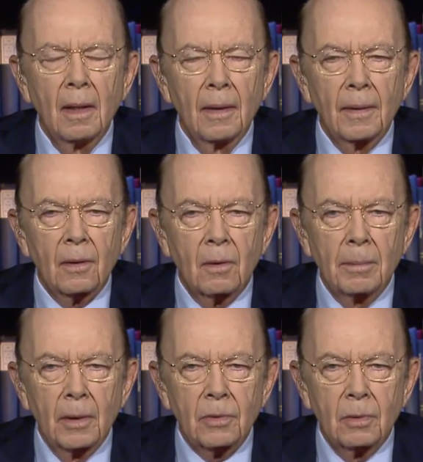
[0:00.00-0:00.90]
I think the
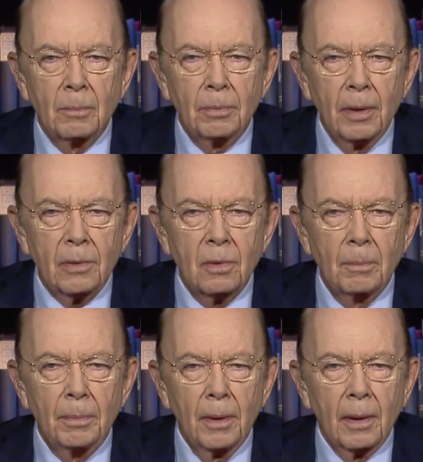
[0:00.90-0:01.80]
most
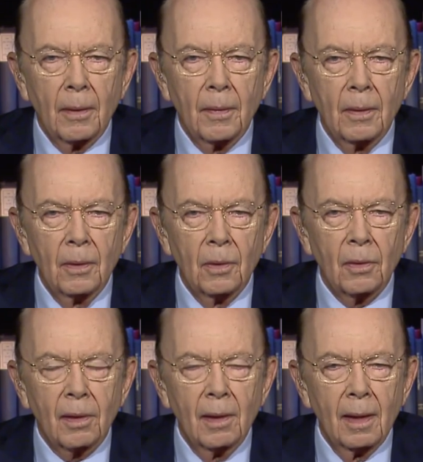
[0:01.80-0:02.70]
impressive part of the whole
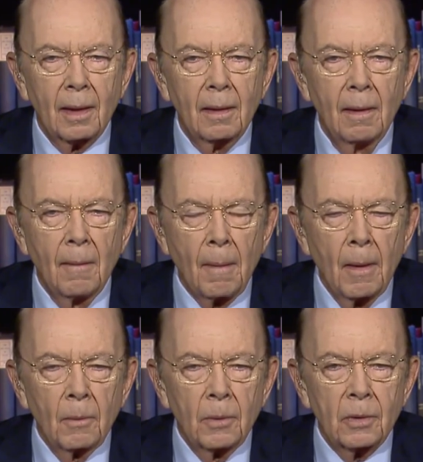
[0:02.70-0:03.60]
thing
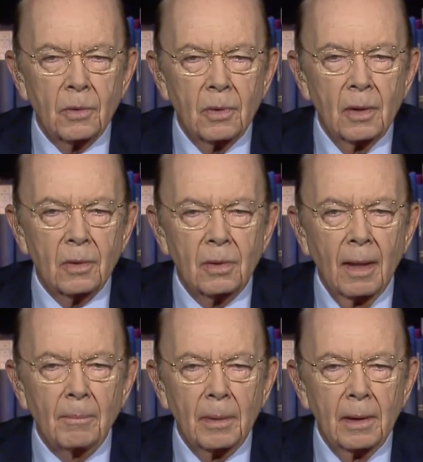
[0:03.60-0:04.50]
was the
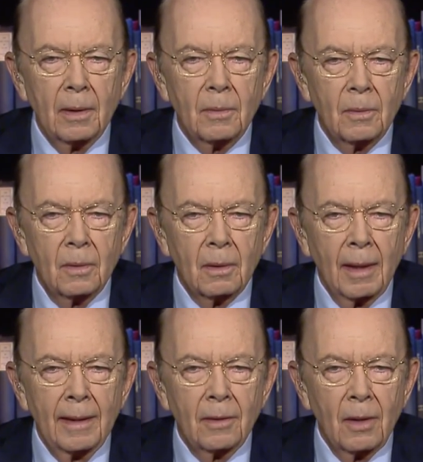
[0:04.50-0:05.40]
assembly
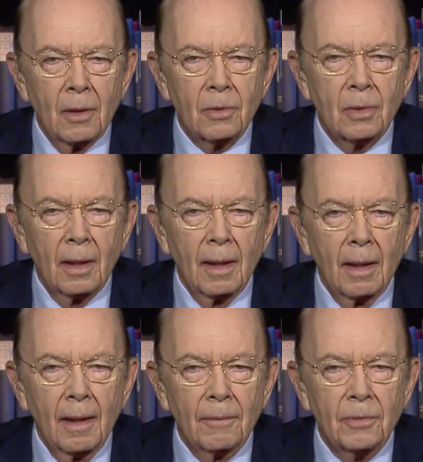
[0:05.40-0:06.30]
late
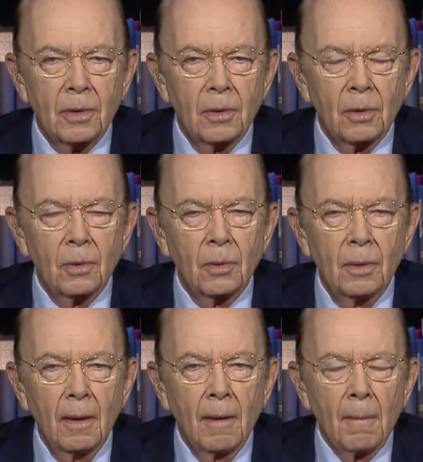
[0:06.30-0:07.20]
yesterday
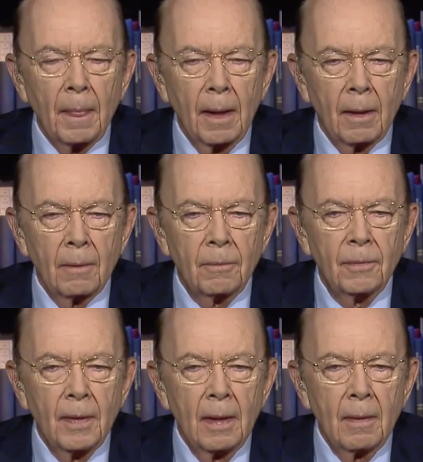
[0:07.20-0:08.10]
afternoon
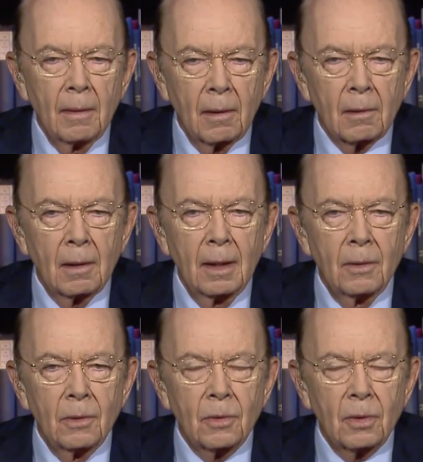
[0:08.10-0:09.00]
of the
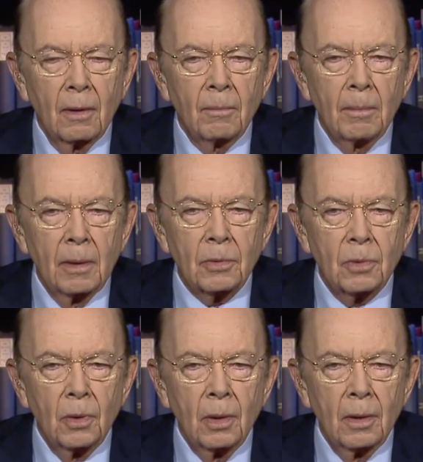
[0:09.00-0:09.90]
leaders of most
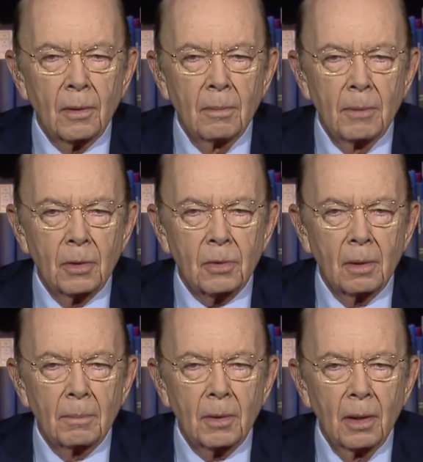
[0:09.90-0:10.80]
all the
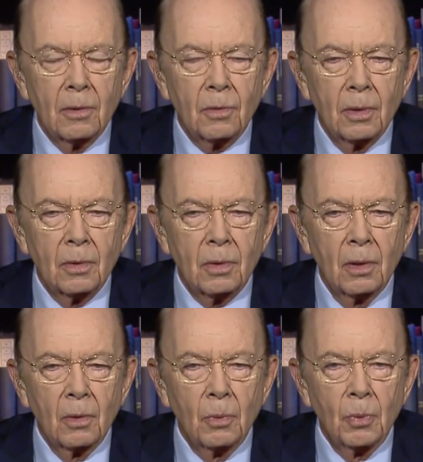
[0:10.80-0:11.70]
Muslim countries
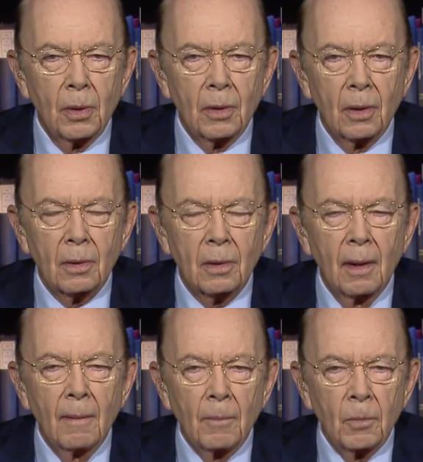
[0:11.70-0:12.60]
in the world,
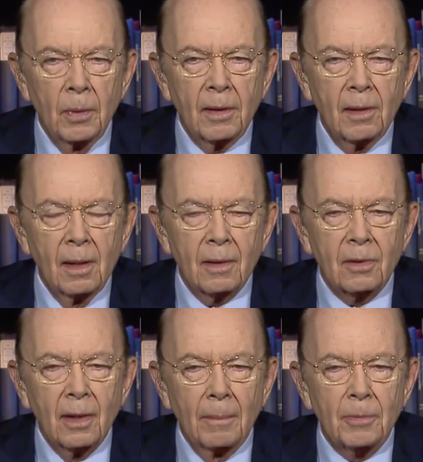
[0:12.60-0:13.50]
with the
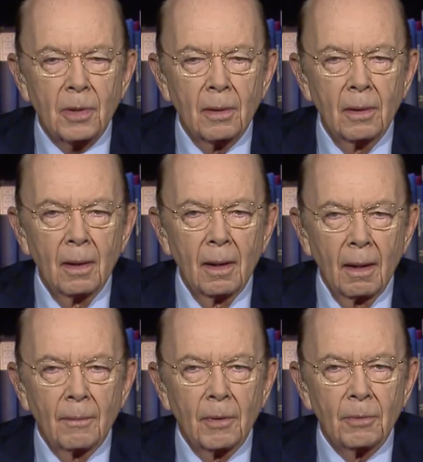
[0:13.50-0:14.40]
exception
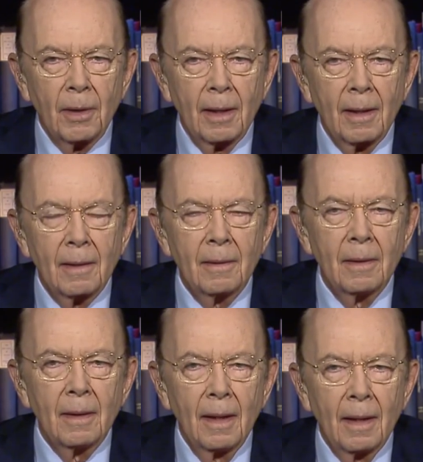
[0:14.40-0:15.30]
of Iran
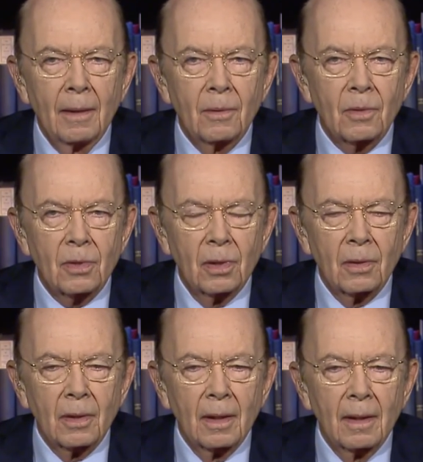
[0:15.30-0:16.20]
and
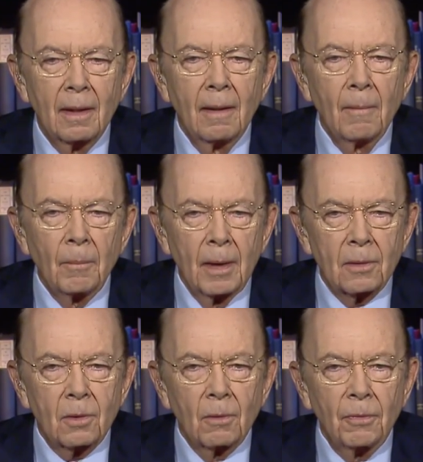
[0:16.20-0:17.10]
Syria.
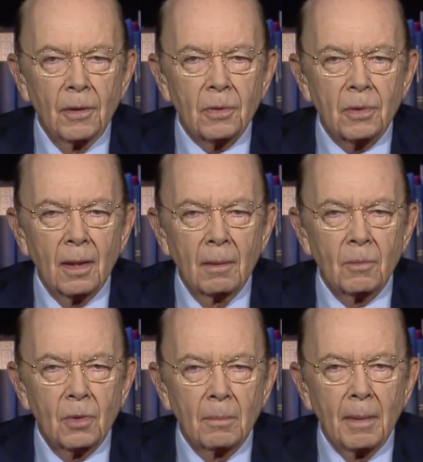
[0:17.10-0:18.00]
That's the first
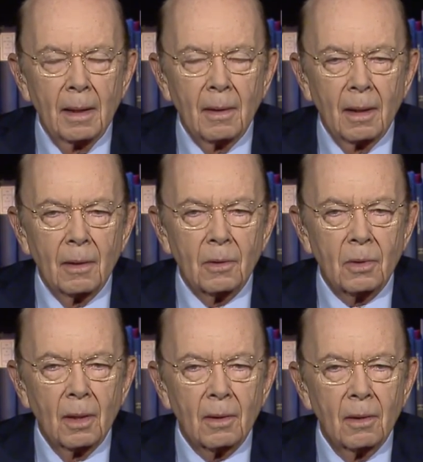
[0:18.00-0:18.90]
time, to my knowledge,
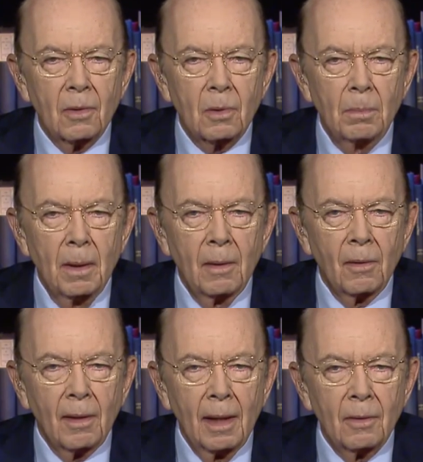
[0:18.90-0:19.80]
that there's been
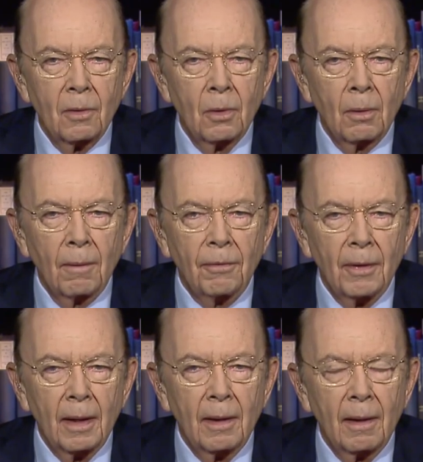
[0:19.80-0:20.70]
that
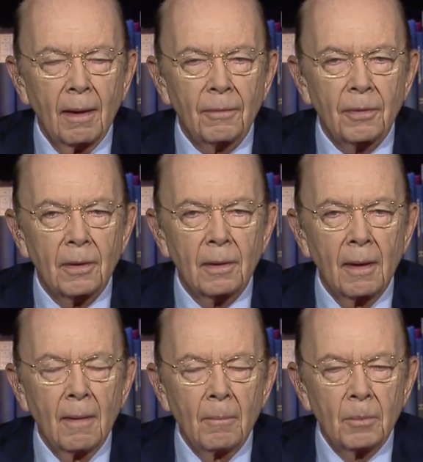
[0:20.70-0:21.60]
unified an effort
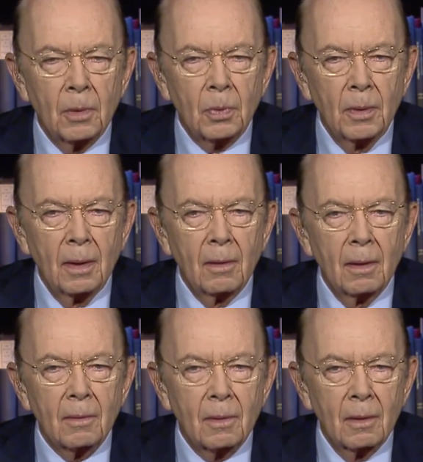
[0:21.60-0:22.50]
between
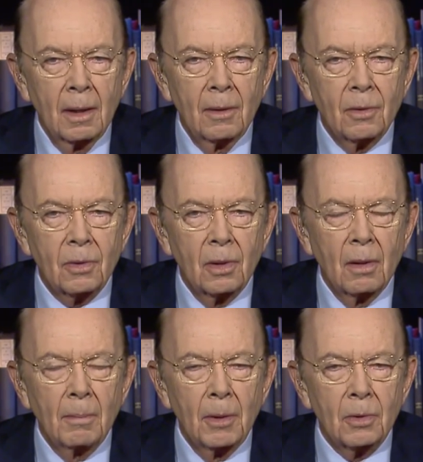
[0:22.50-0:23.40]
the leaders in
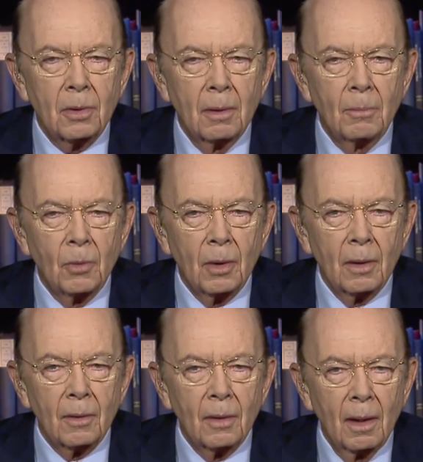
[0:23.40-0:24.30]
the Muslim
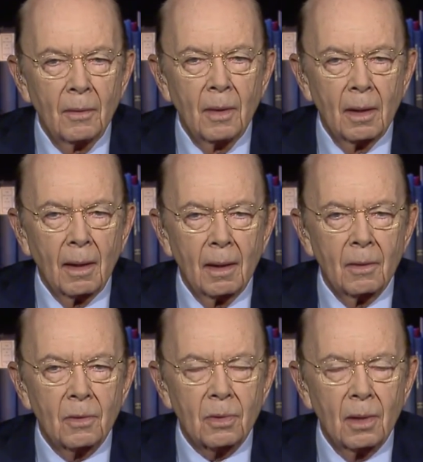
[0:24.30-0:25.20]
world and the
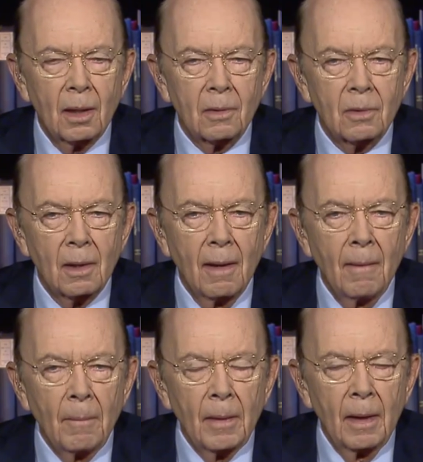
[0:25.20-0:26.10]
United States.
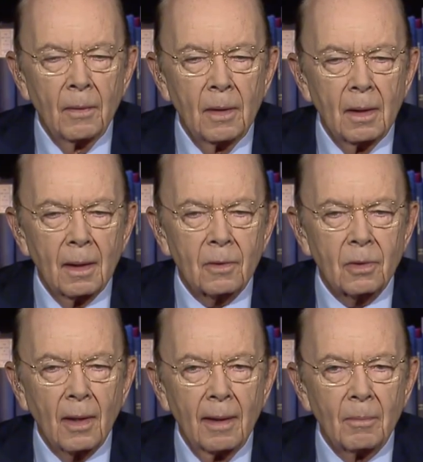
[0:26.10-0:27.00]
And the
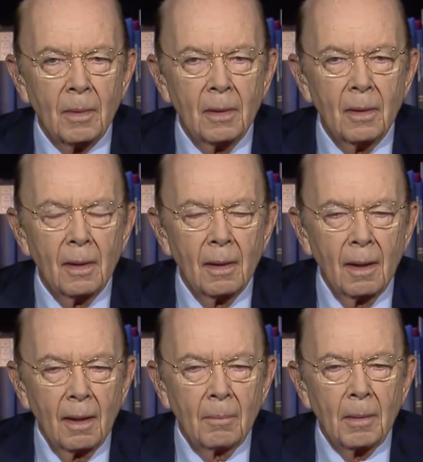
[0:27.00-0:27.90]
excitement
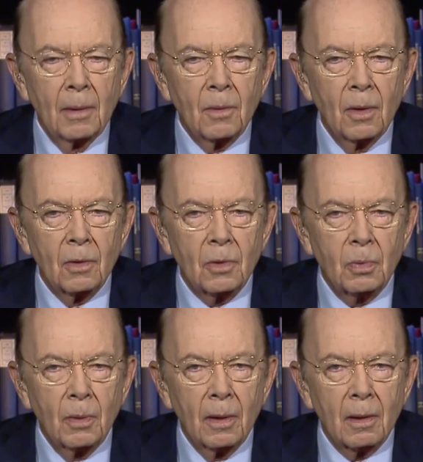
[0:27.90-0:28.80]
among those
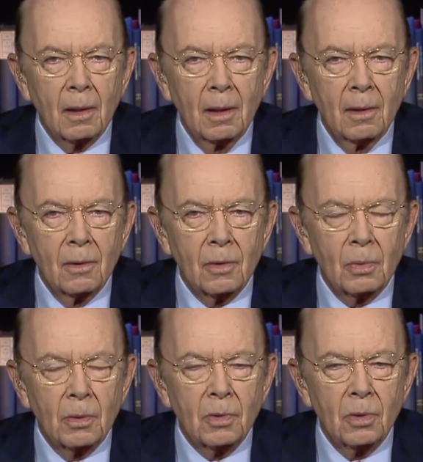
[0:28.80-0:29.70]
world
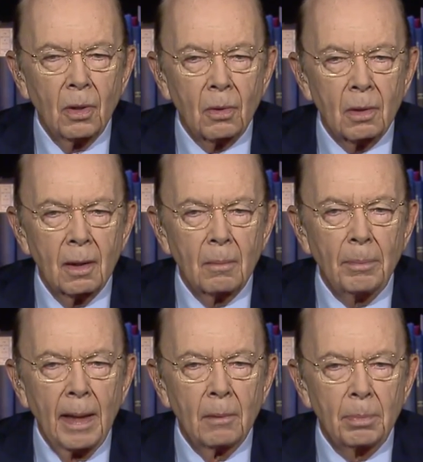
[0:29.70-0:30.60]
leaders was totally
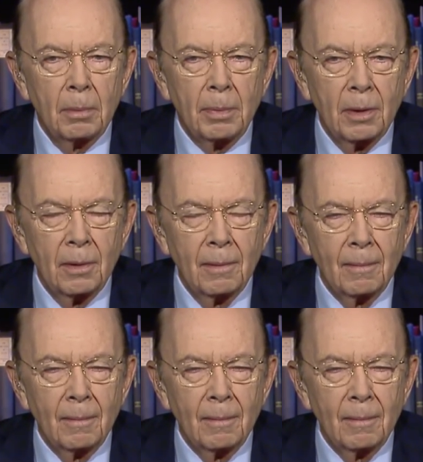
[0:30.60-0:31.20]
palpable.